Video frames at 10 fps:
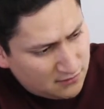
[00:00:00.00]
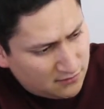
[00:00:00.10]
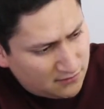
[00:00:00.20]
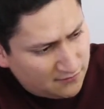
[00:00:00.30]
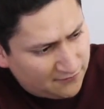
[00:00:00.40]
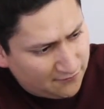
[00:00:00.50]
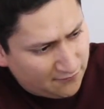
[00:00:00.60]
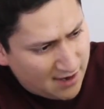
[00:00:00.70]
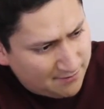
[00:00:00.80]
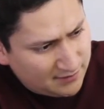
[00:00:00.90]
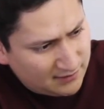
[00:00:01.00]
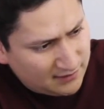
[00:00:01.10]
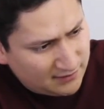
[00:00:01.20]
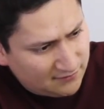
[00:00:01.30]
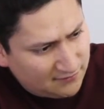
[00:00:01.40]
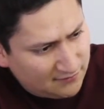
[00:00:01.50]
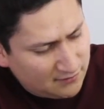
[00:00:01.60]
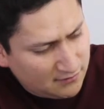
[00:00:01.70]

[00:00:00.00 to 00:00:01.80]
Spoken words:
of wrapping this